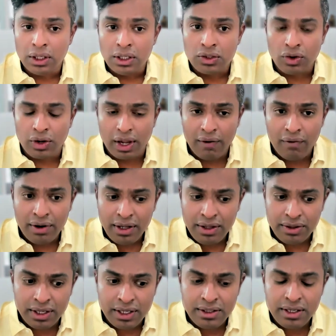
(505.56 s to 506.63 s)
So even
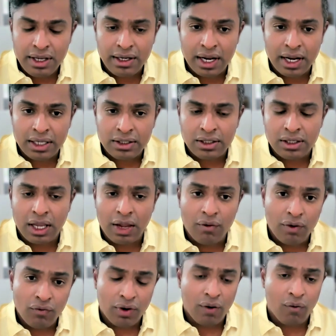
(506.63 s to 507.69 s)
in these areas,
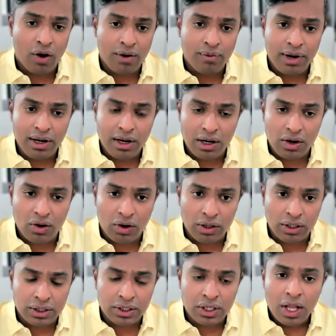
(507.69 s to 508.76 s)
even for a $1 million,
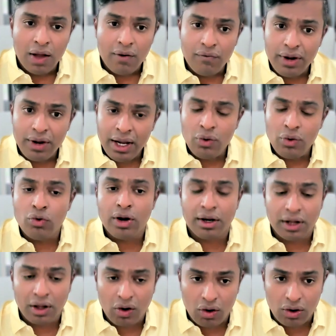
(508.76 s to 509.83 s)
we do
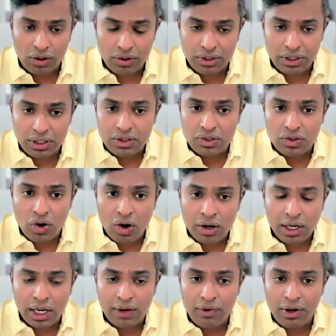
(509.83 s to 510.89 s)
get a condos. It is not
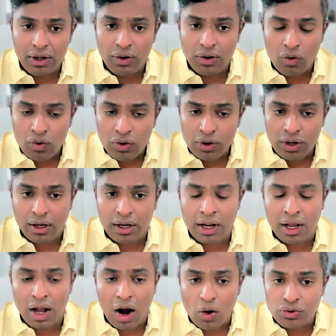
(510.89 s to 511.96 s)
like we don't get any
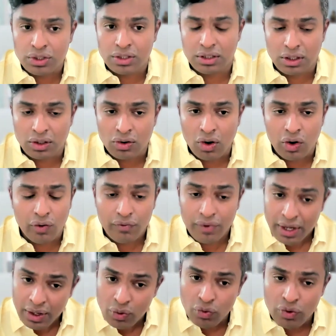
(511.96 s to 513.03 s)
houses at all.
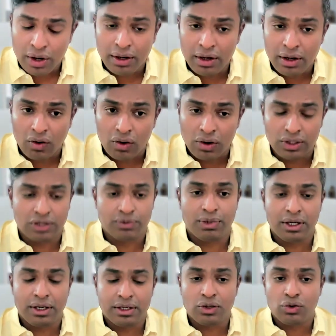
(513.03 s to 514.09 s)
We do get in a condos, but
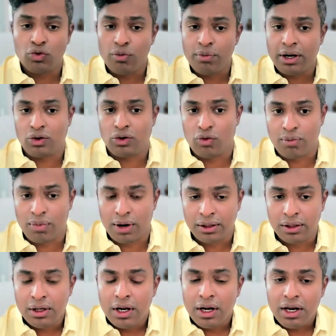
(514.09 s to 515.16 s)
it is 2 bed, 2 bath.
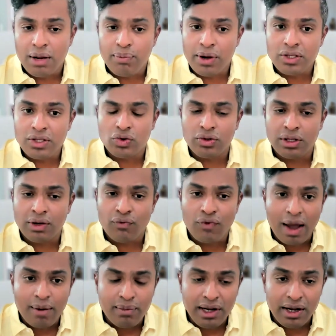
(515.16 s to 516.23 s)
Depends on their
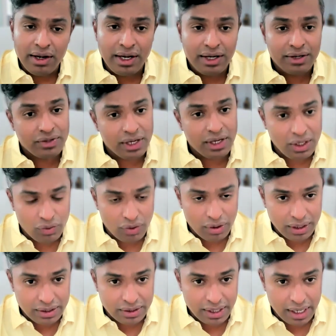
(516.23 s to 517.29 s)
family needs. They need to
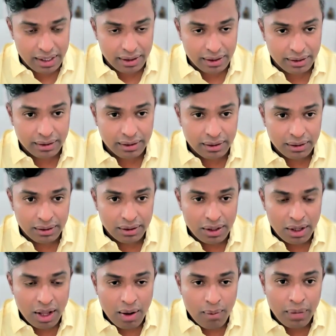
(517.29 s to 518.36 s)
understand.
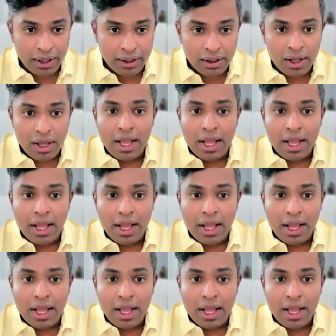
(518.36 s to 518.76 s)
But